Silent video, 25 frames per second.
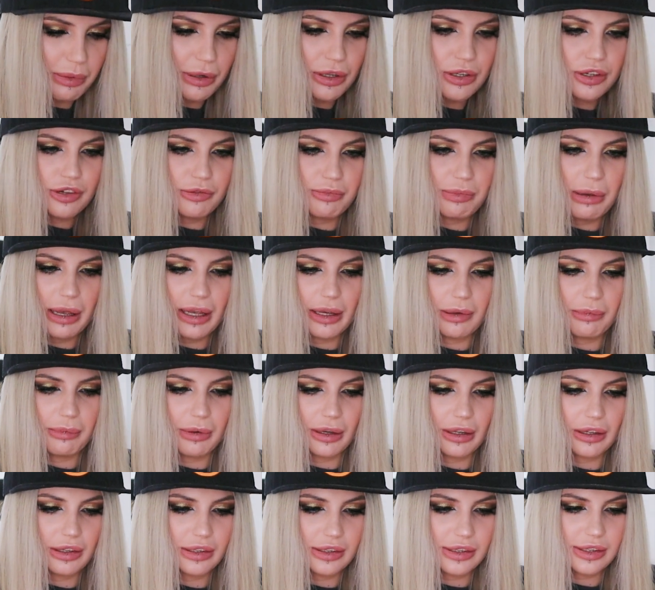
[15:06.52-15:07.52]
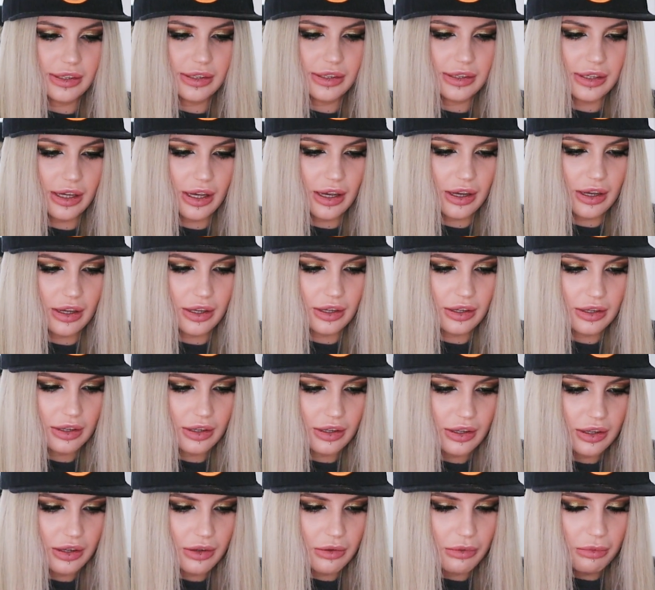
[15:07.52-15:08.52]
bunch of pigments.
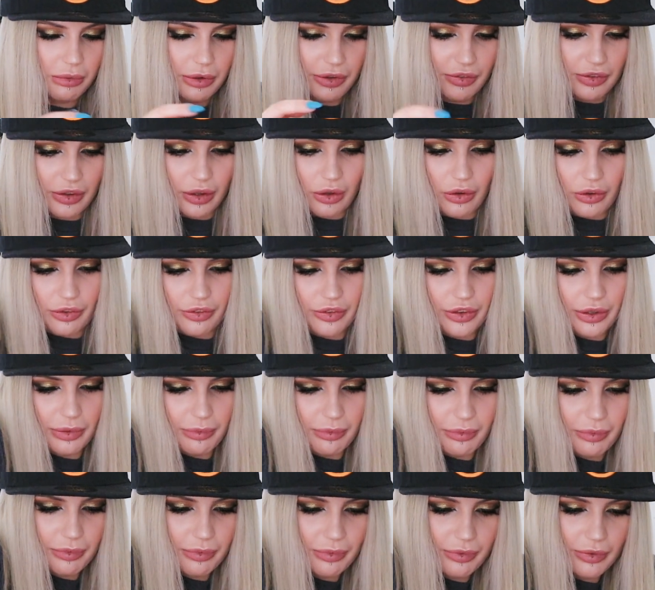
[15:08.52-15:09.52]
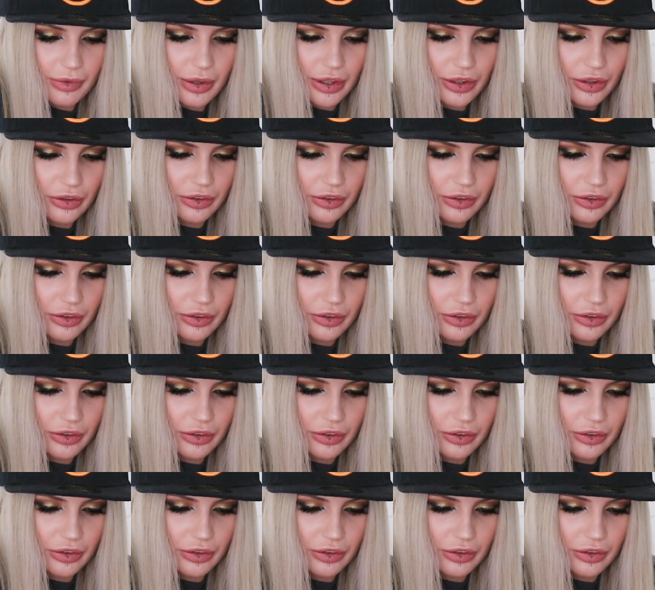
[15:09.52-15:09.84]
We have a lot of them. I